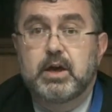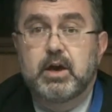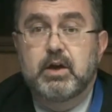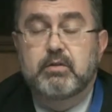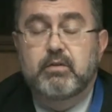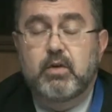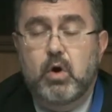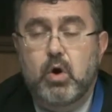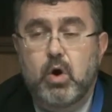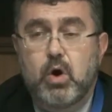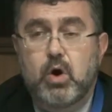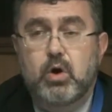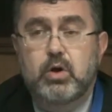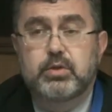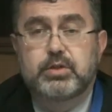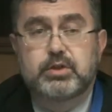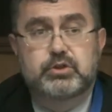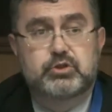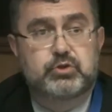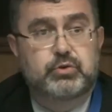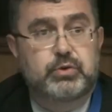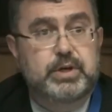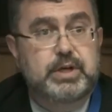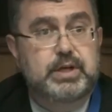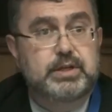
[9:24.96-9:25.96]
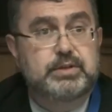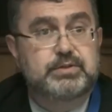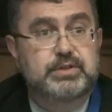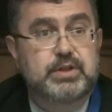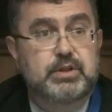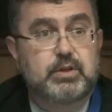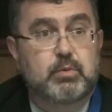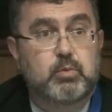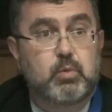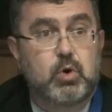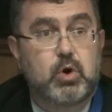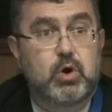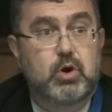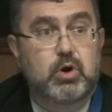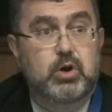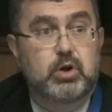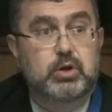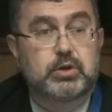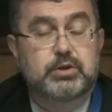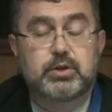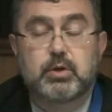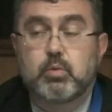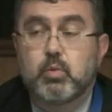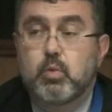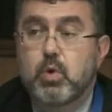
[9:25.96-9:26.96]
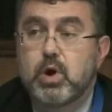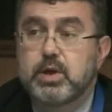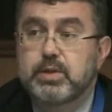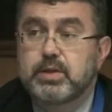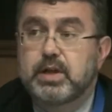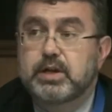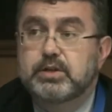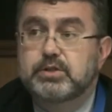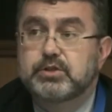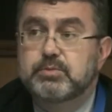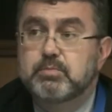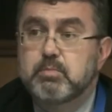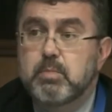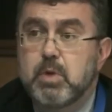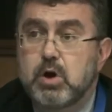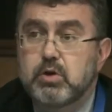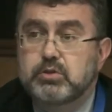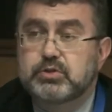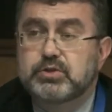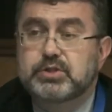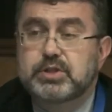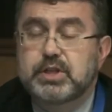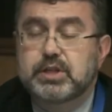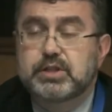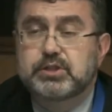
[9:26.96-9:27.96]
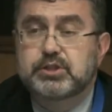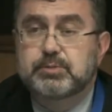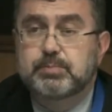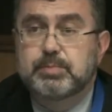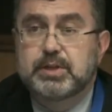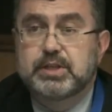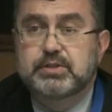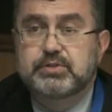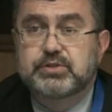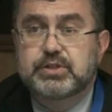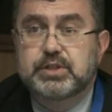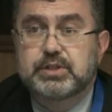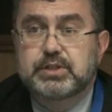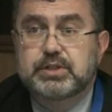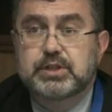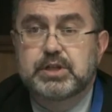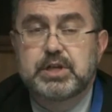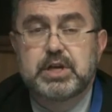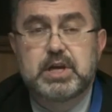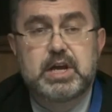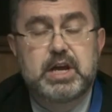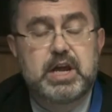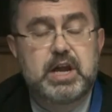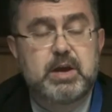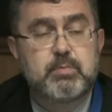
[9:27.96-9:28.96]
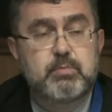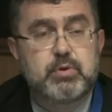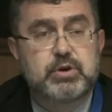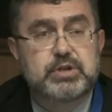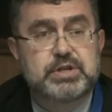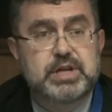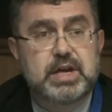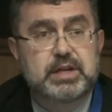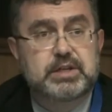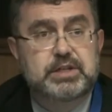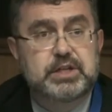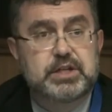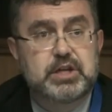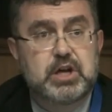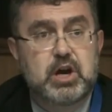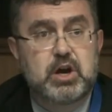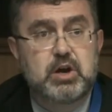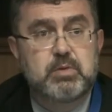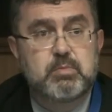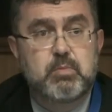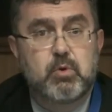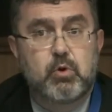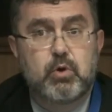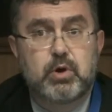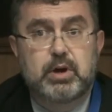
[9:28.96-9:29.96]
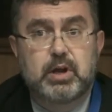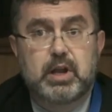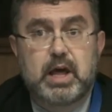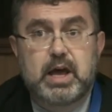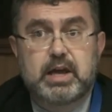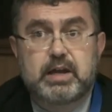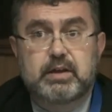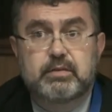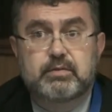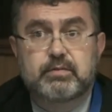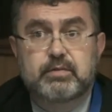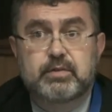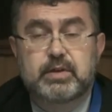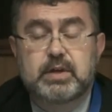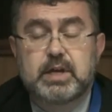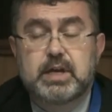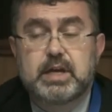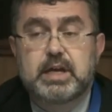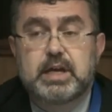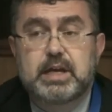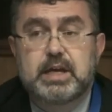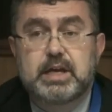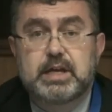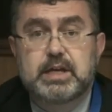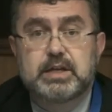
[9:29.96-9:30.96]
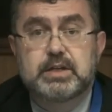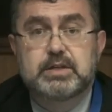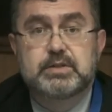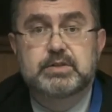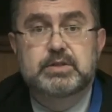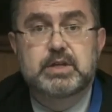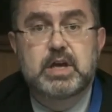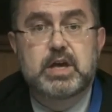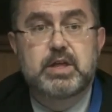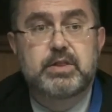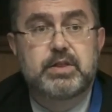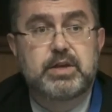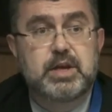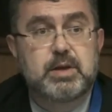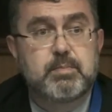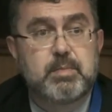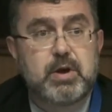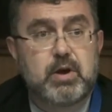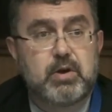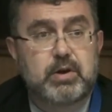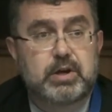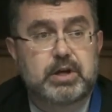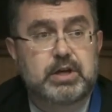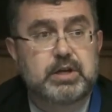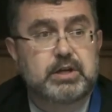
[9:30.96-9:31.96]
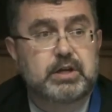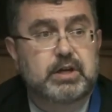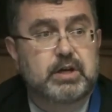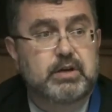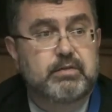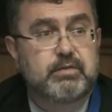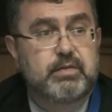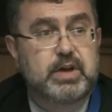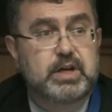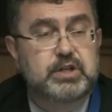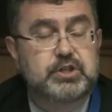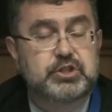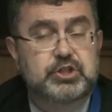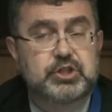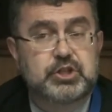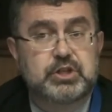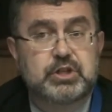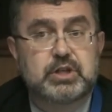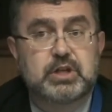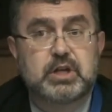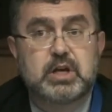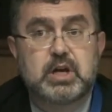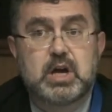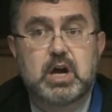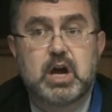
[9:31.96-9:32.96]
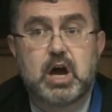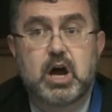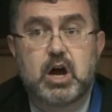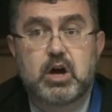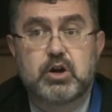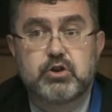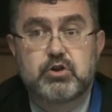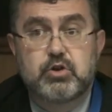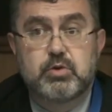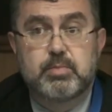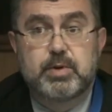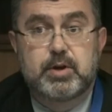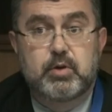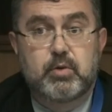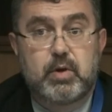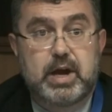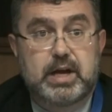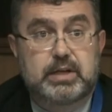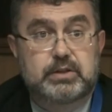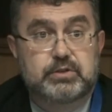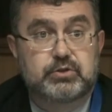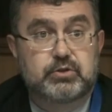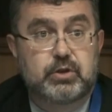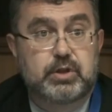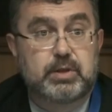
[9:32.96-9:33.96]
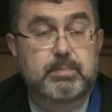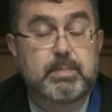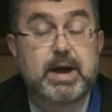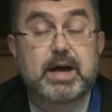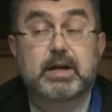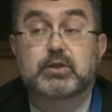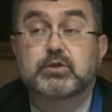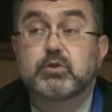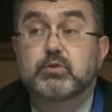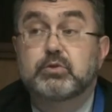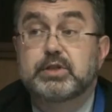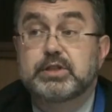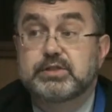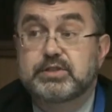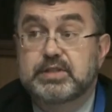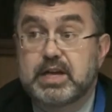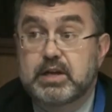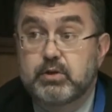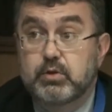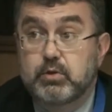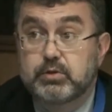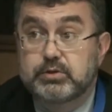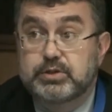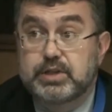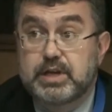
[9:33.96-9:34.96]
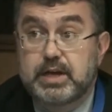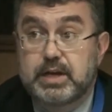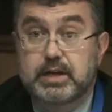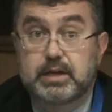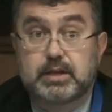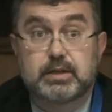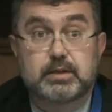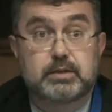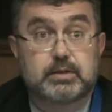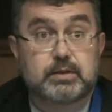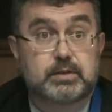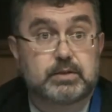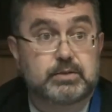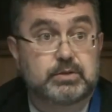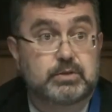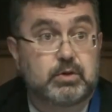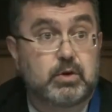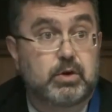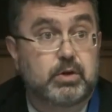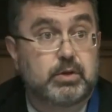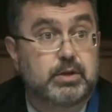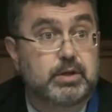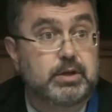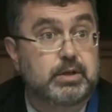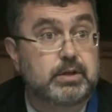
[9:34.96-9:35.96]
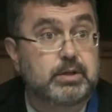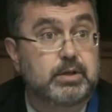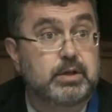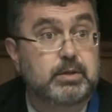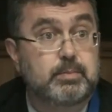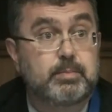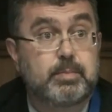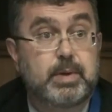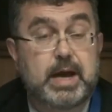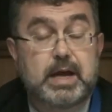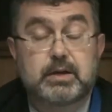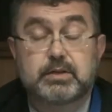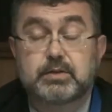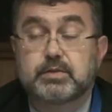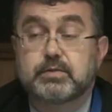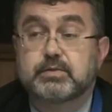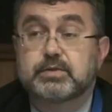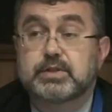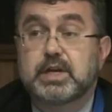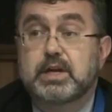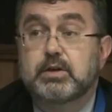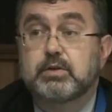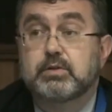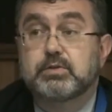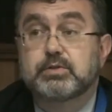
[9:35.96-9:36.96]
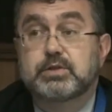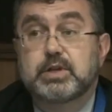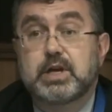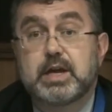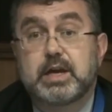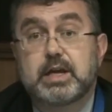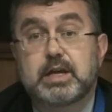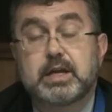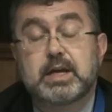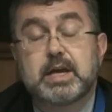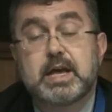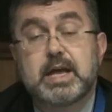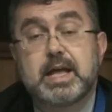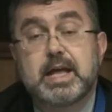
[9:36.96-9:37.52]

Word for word: Of all the treaties in the world, the one that is most explicit in protecting unborn life is the American Convention on Human Rights, or the Pacto de San Jose. It's called the, the Pact of San Jose.